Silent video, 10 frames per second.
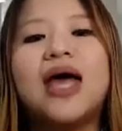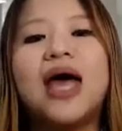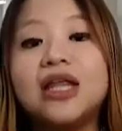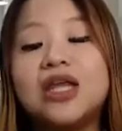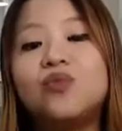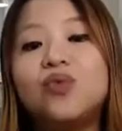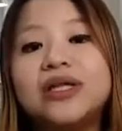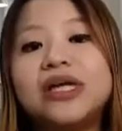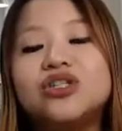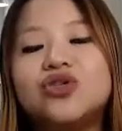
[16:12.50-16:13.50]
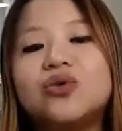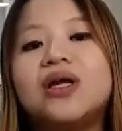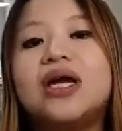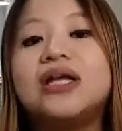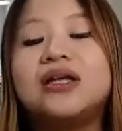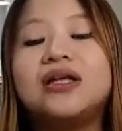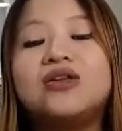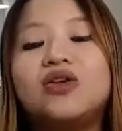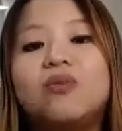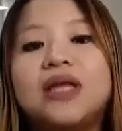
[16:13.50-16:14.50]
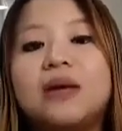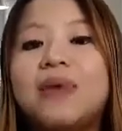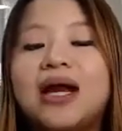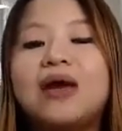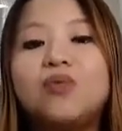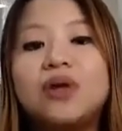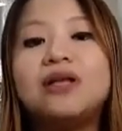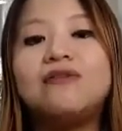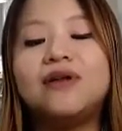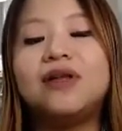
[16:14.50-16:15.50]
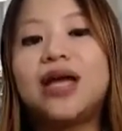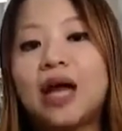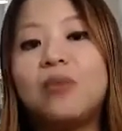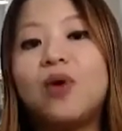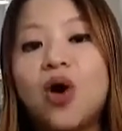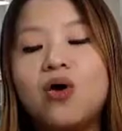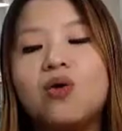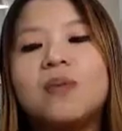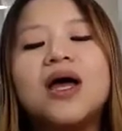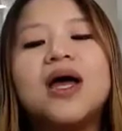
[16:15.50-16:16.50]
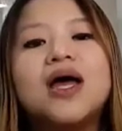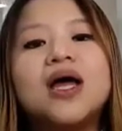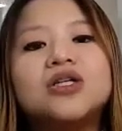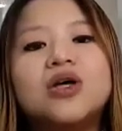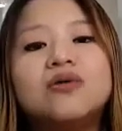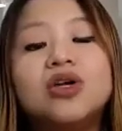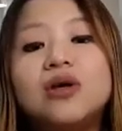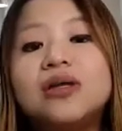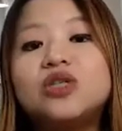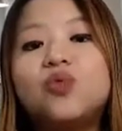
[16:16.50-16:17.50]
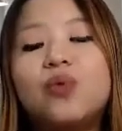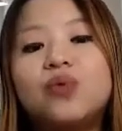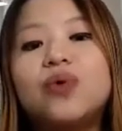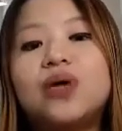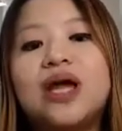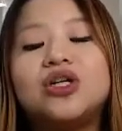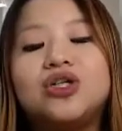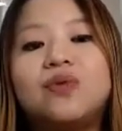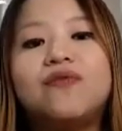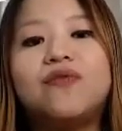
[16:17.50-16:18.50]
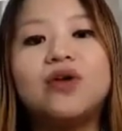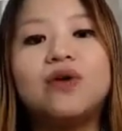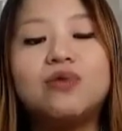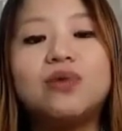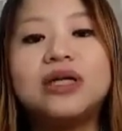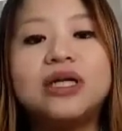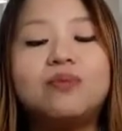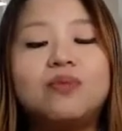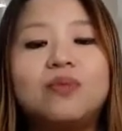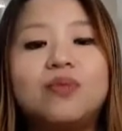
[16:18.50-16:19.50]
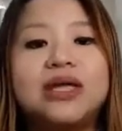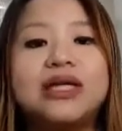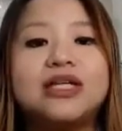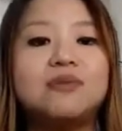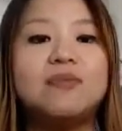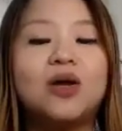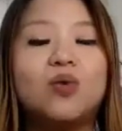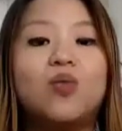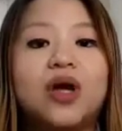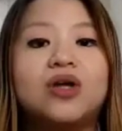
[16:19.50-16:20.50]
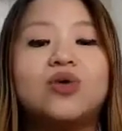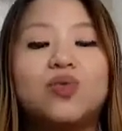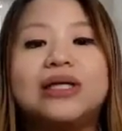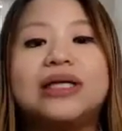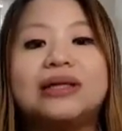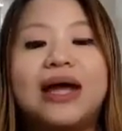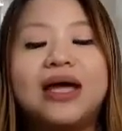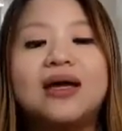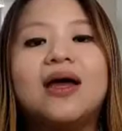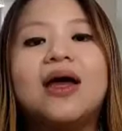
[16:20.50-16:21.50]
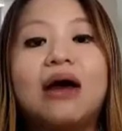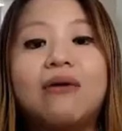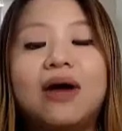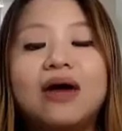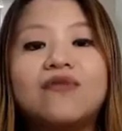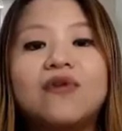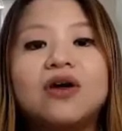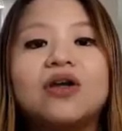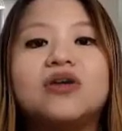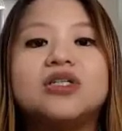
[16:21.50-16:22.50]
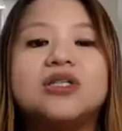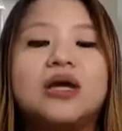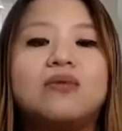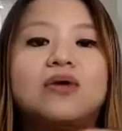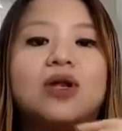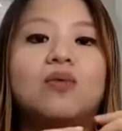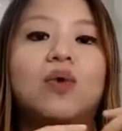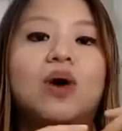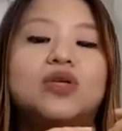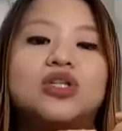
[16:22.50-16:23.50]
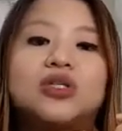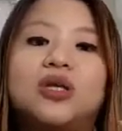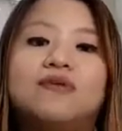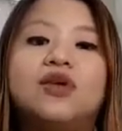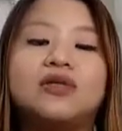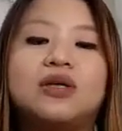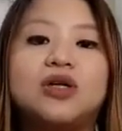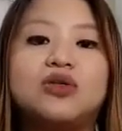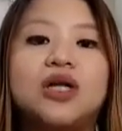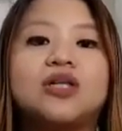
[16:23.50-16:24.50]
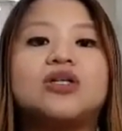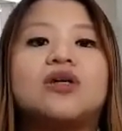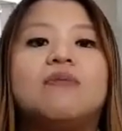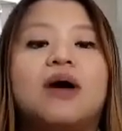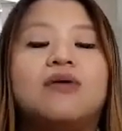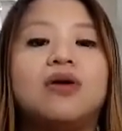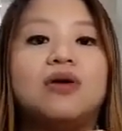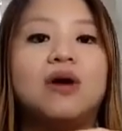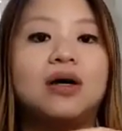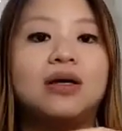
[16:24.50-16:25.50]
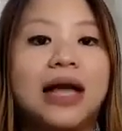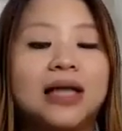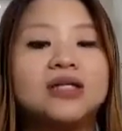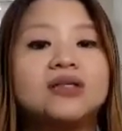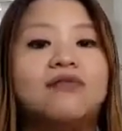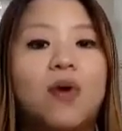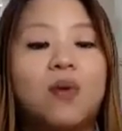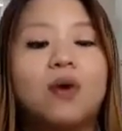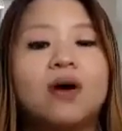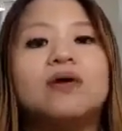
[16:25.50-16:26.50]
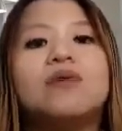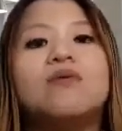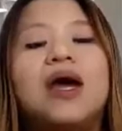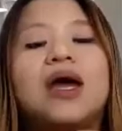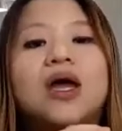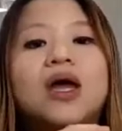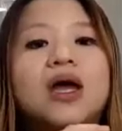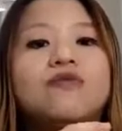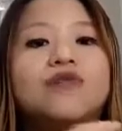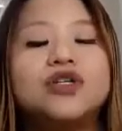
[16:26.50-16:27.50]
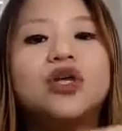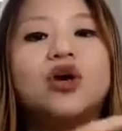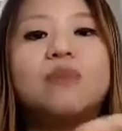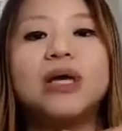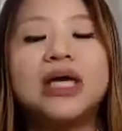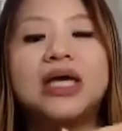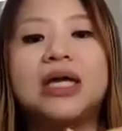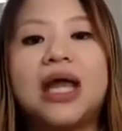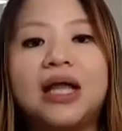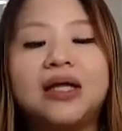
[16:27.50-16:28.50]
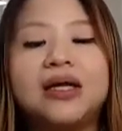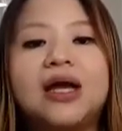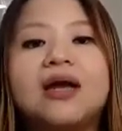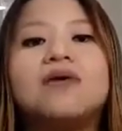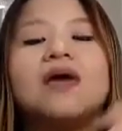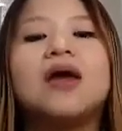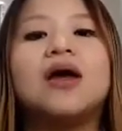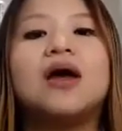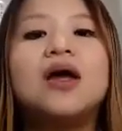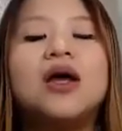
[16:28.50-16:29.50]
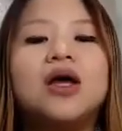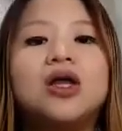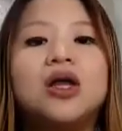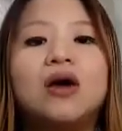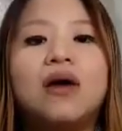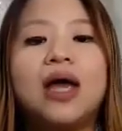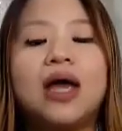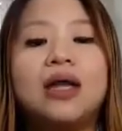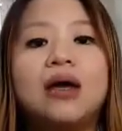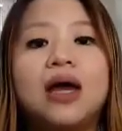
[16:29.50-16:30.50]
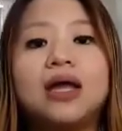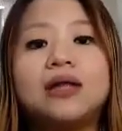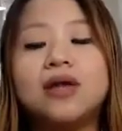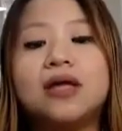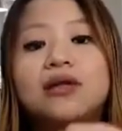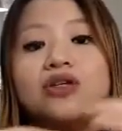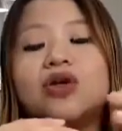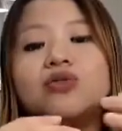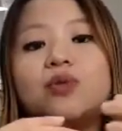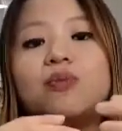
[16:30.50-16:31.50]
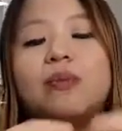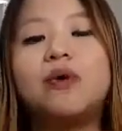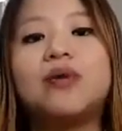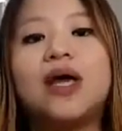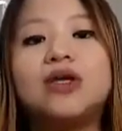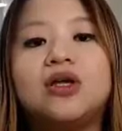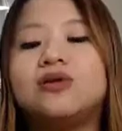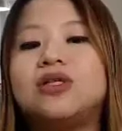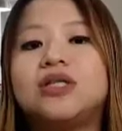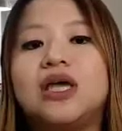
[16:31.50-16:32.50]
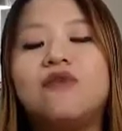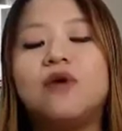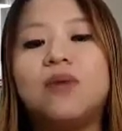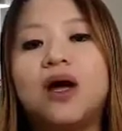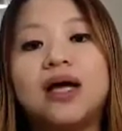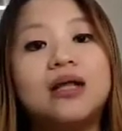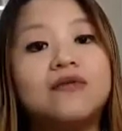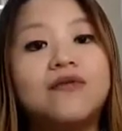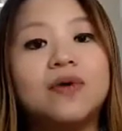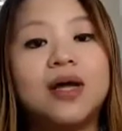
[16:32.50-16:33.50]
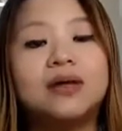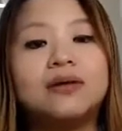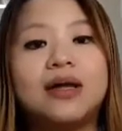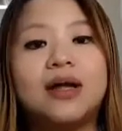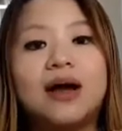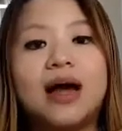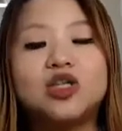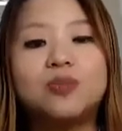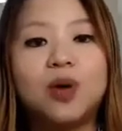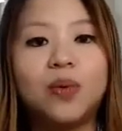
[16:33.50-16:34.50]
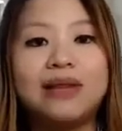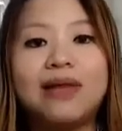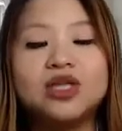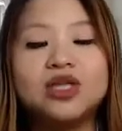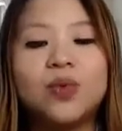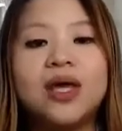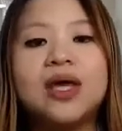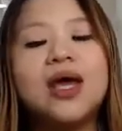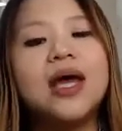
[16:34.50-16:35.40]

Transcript: and he really enjoyed it. And he told me that, man, I really feel like I'm home. So, you know, that's what we really are doing for you. It really doesn't matter where you really like. However, you know, just like, you know, what we're just giving you some introduction about, you know, Dallas, Fort Worth, right? Frisco, McKinney, Allen area, you know, and there's also people that, you know, just came from California that I spoke with last week.